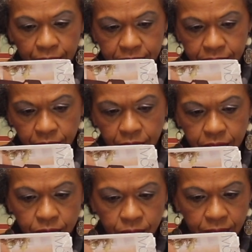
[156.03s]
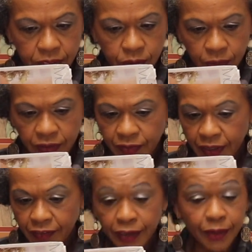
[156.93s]
bust 32, waist
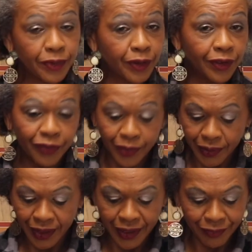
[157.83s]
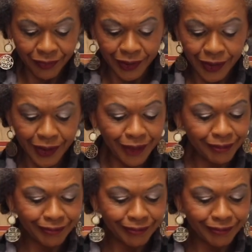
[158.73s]
25, hip 34 and a half. Yeah.